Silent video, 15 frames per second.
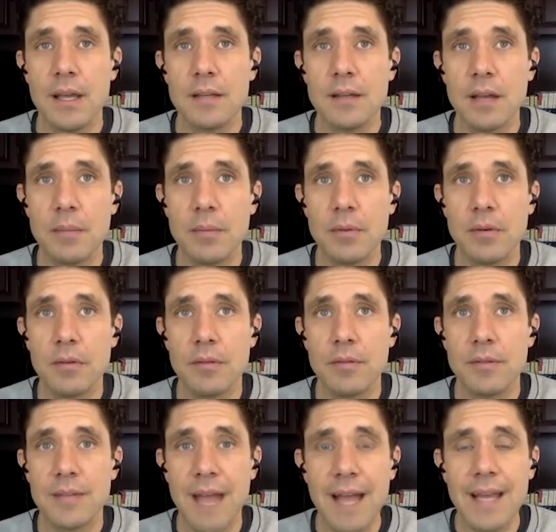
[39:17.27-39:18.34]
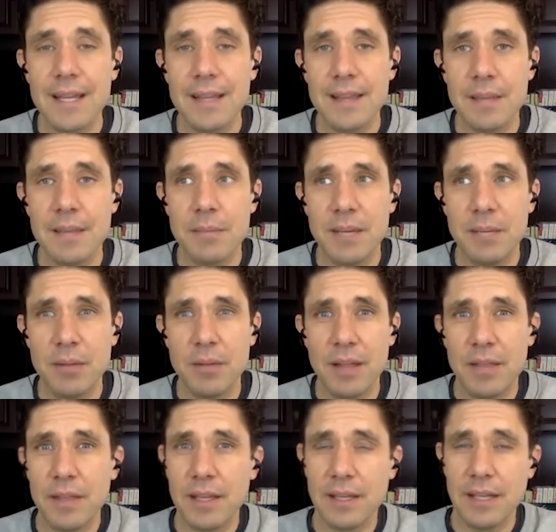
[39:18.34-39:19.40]
type of diet that people, I
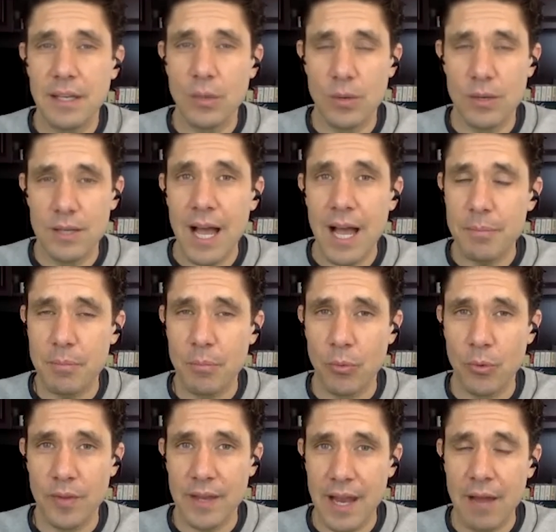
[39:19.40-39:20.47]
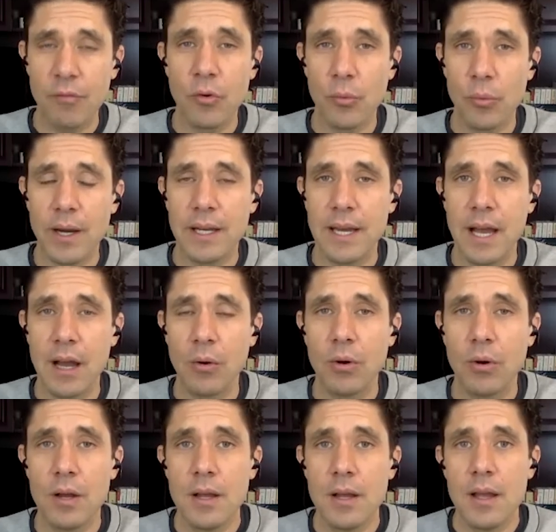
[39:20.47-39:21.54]
think, need to adopt more than ever right now.